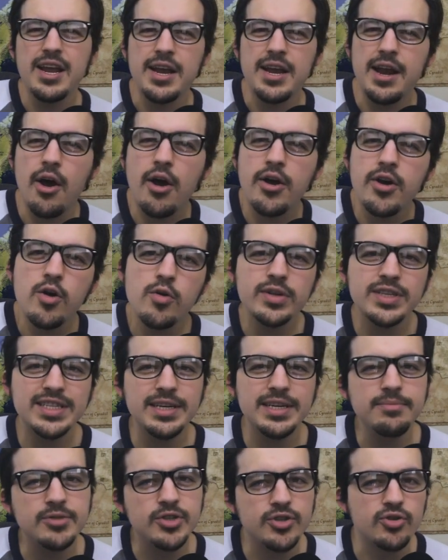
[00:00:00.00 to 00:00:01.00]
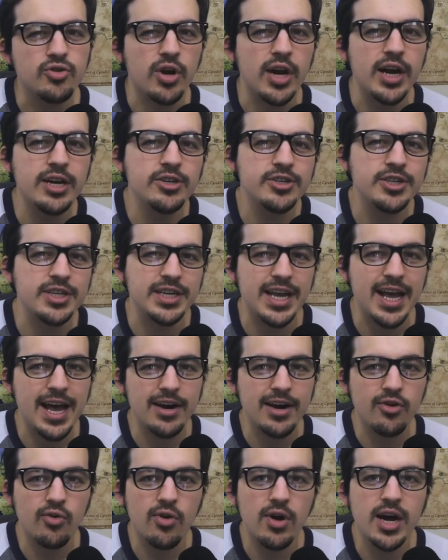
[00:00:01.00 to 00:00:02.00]
Now, I know it seems strange to
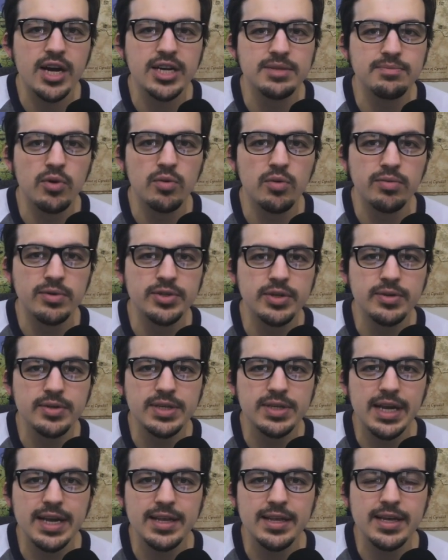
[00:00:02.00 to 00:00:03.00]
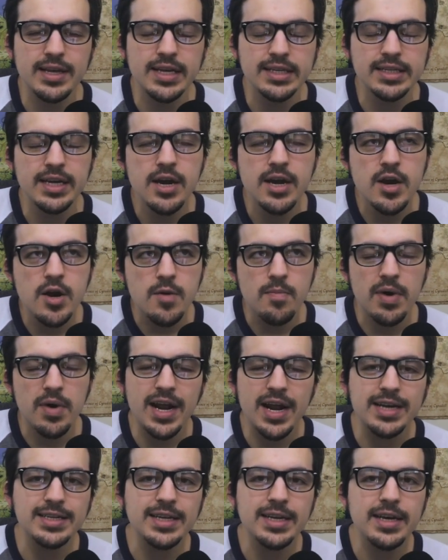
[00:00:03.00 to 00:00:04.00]
categorize mobile suits like this, but
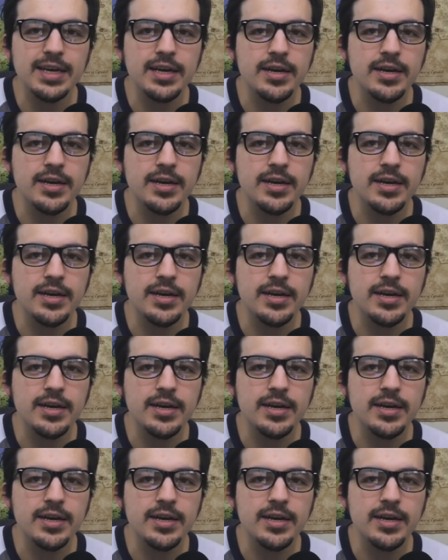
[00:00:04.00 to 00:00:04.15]
I did it